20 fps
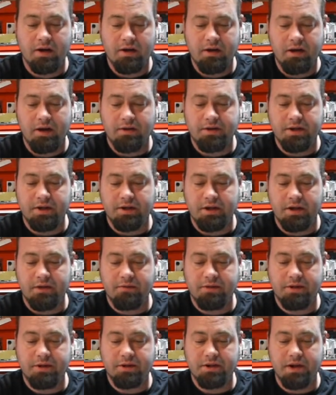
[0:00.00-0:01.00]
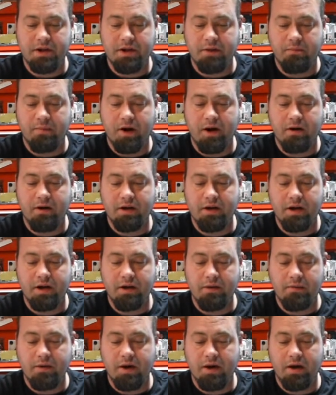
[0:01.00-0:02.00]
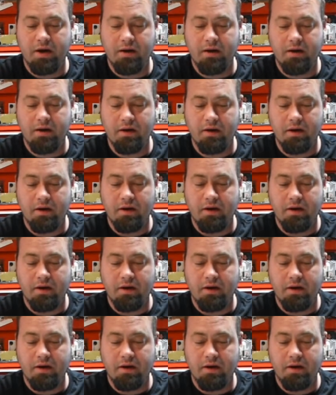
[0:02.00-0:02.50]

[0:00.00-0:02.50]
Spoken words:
you know, something that was just going to get buried anyway.